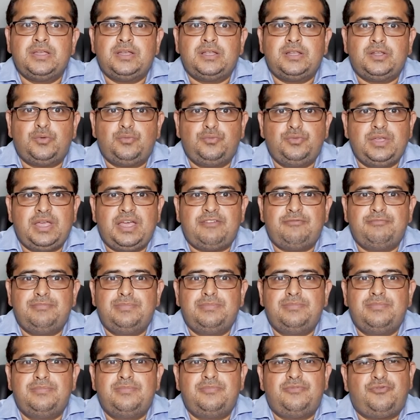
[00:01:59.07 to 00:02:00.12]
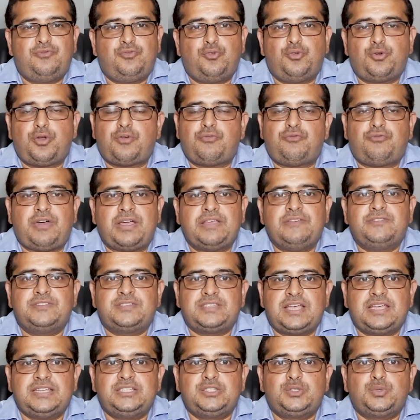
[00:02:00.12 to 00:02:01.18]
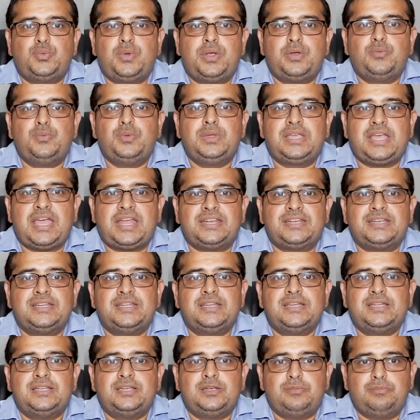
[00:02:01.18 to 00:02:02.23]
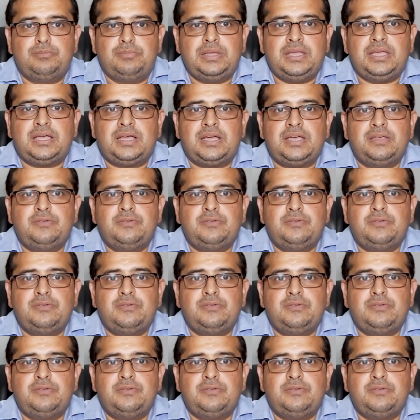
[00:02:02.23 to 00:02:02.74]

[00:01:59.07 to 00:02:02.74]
Now we have 4 or 5 sites where we can make a